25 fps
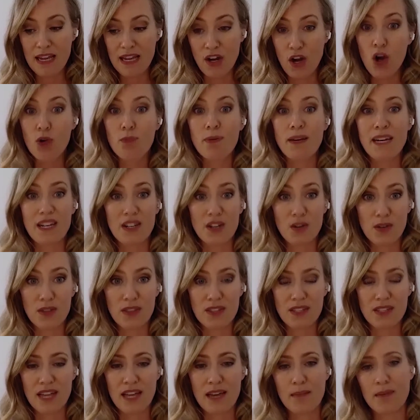and nobody knew
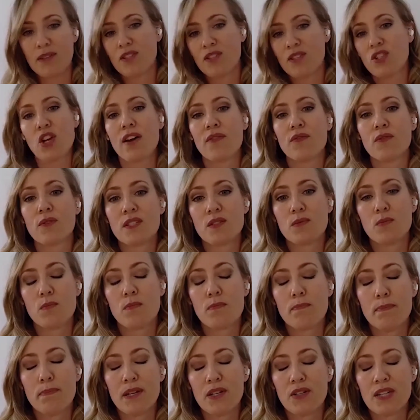at the time, that Jeff was
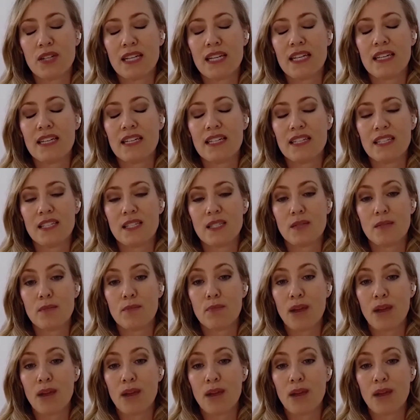building his